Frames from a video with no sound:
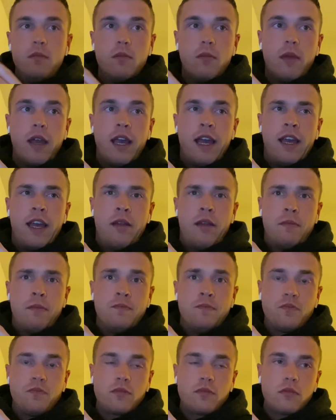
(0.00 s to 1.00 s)

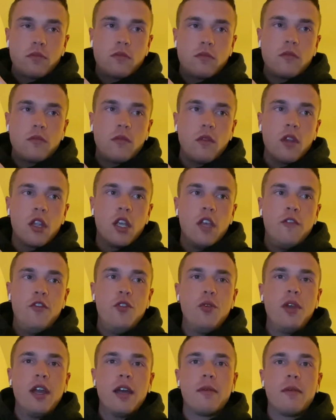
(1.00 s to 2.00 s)
And if
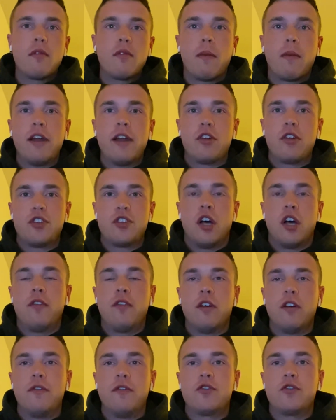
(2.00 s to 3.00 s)
you can remind yourself
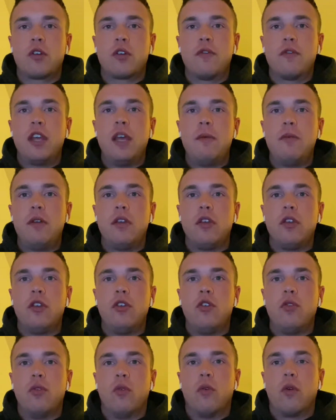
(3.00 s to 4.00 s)
of sort of keeping
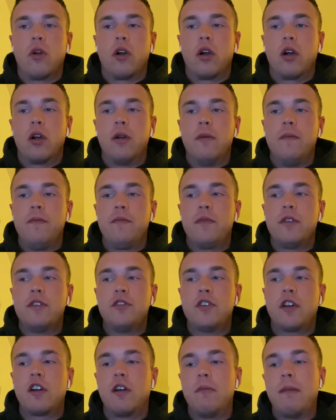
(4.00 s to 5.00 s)
your
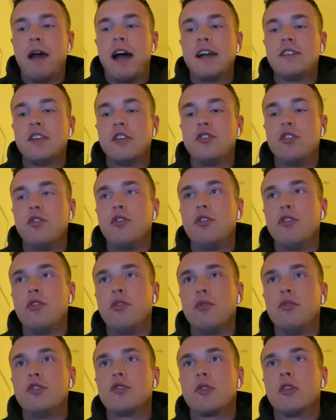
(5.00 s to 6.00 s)
center of mass as you
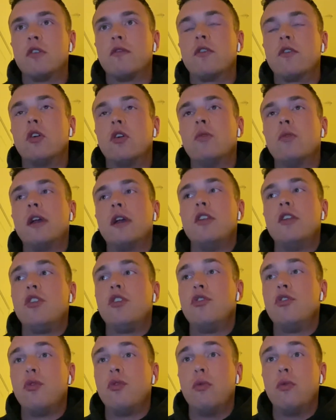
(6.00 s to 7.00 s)
do sort of go and you
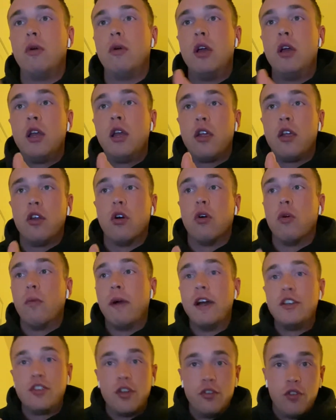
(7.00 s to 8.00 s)
do
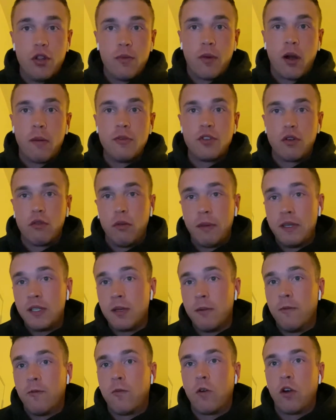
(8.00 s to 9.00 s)
wedge into the bar, because there will be
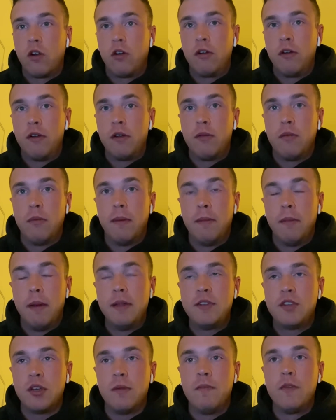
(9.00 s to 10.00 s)
some forward
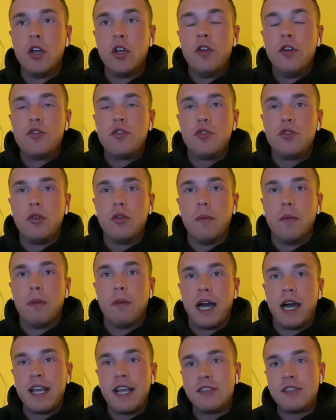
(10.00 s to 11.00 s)
momentum, to
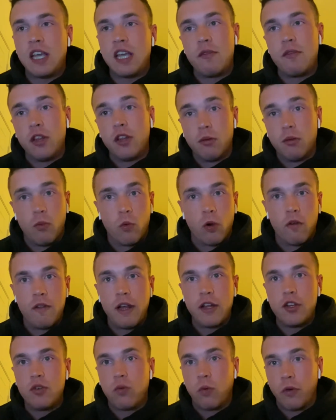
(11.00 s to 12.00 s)
bias having a little more of
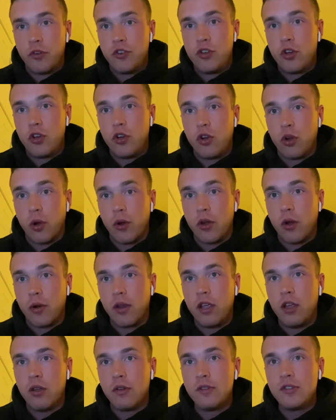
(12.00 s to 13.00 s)
that towards your
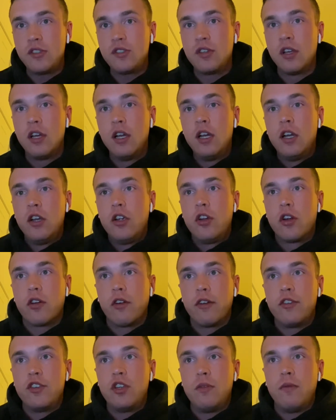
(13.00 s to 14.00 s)
heels, you're
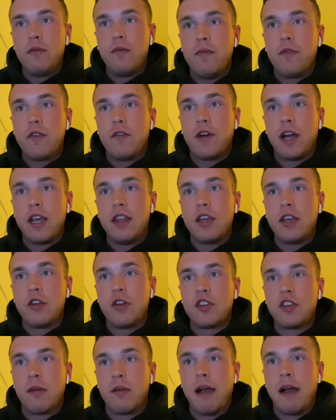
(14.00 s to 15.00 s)
going to find that your
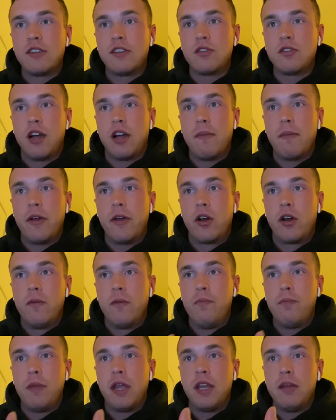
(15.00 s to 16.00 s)
center of mass is a lot better
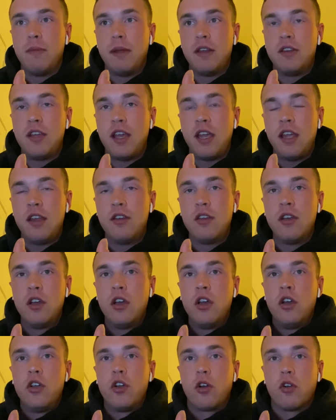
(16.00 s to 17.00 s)
maintained.
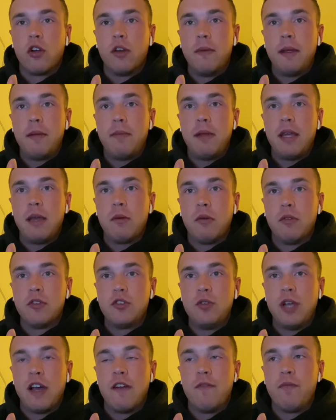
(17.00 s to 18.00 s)
You're going to be able
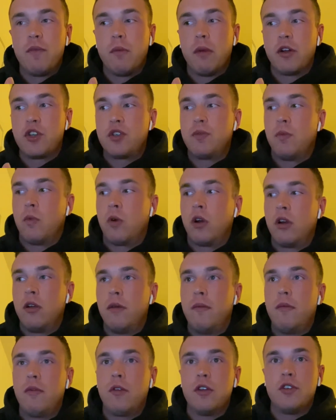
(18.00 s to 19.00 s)
to have much more
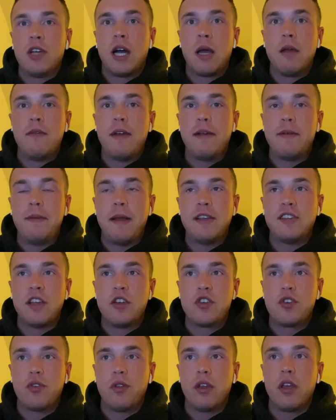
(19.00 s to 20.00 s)
good time
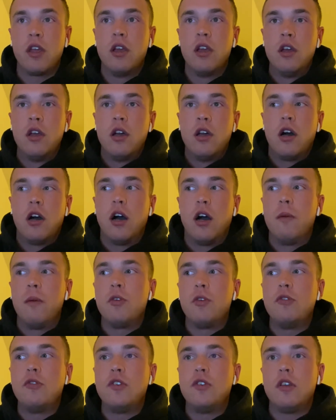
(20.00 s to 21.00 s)
essentially
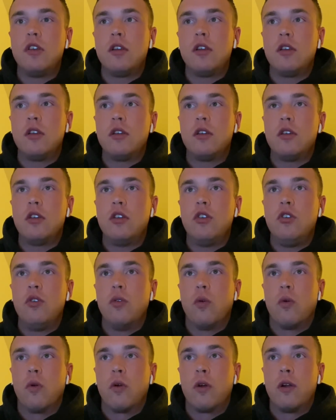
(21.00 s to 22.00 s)
using
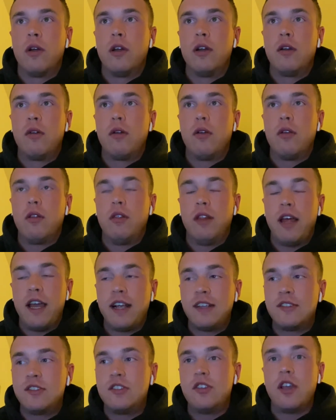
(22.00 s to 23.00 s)
your
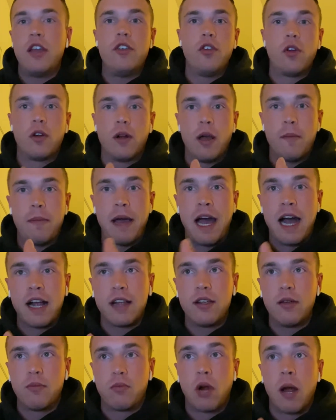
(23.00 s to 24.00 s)
legs and your
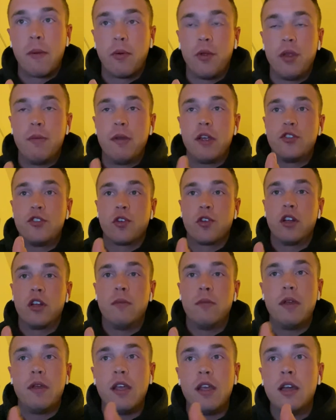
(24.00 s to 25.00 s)
back properly, because you're going to
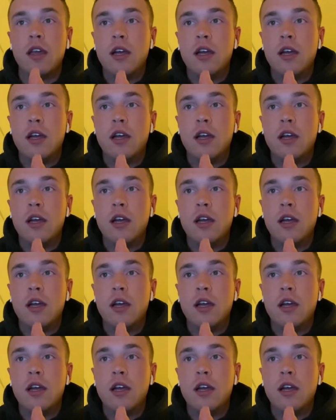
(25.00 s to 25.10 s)
be